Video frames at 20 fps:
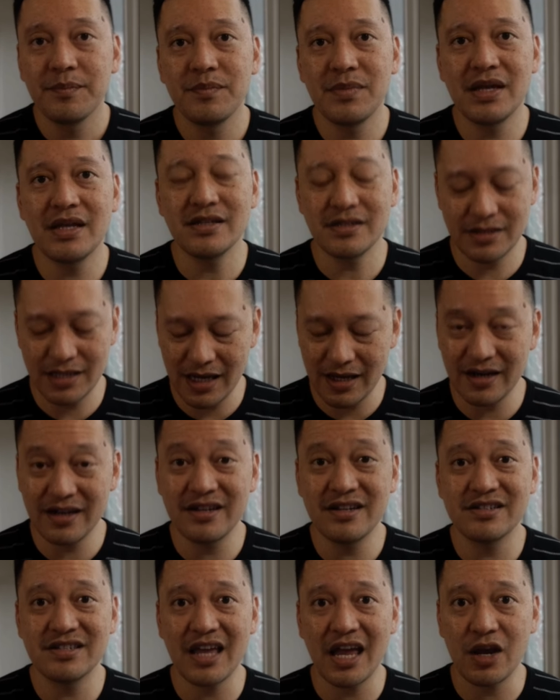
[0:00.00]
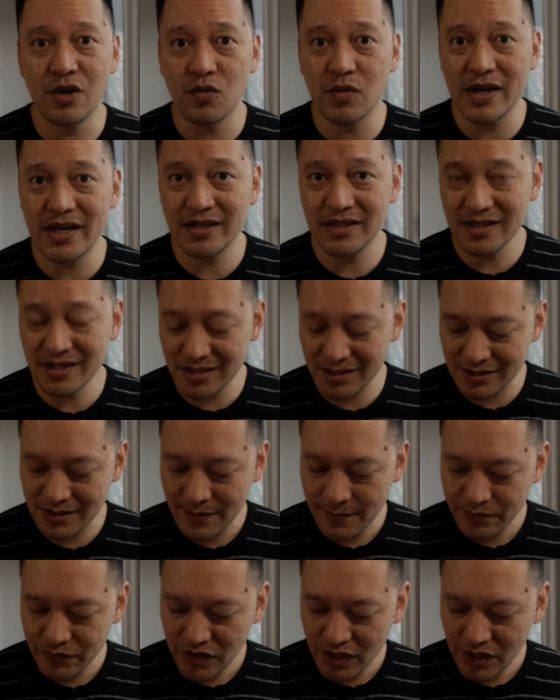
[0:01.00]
means that it is a weakness.